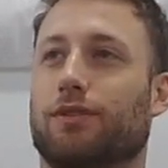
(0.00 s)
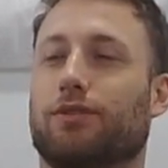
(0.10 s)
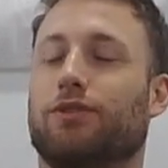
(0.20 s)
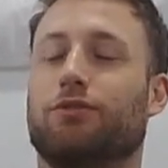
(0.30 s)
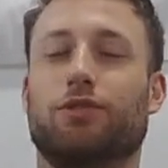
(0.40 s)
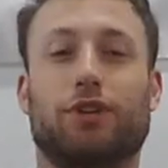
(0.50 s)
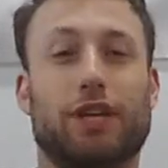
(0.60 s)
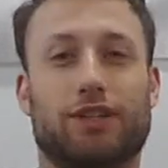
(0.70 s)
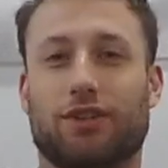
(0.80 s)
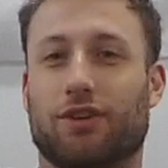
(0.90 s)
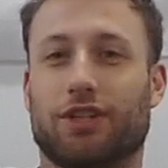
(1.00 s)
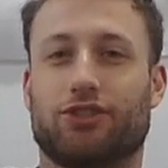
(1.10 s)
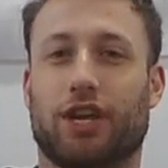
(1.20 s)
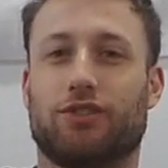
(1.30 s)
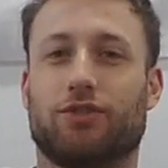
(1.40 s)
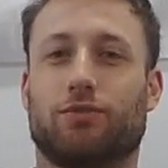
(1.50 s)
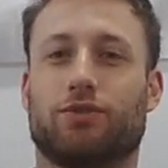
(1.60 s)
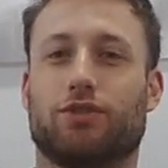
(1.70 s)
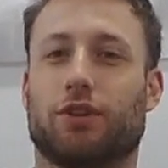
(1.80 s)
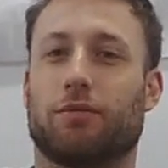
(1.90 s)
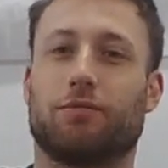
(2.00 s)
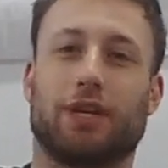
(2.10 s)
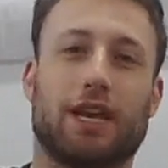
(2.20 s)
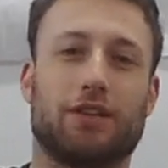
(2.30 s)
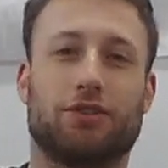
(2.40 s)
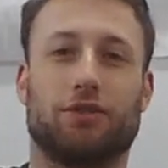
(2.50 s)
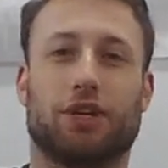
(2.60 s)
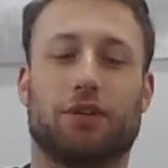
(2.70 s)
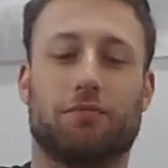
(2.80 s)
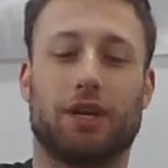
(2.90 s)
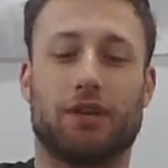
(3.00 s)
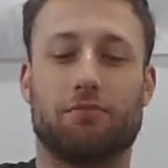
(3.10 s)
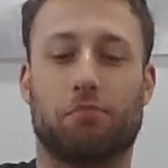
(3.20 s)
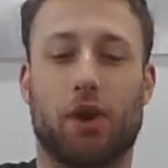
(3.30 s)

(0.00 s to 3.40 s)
you need to know your changes, which is something I'm going to get to here in a minute.